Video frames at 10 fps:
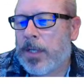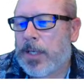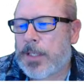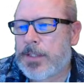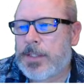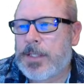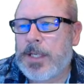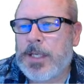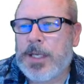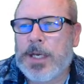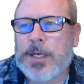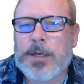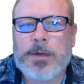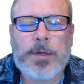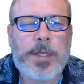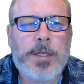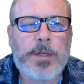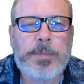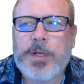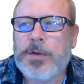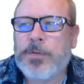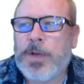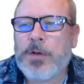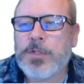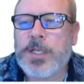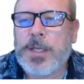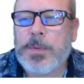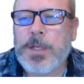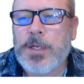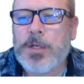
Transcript: let's see, a little bit of housekeeping.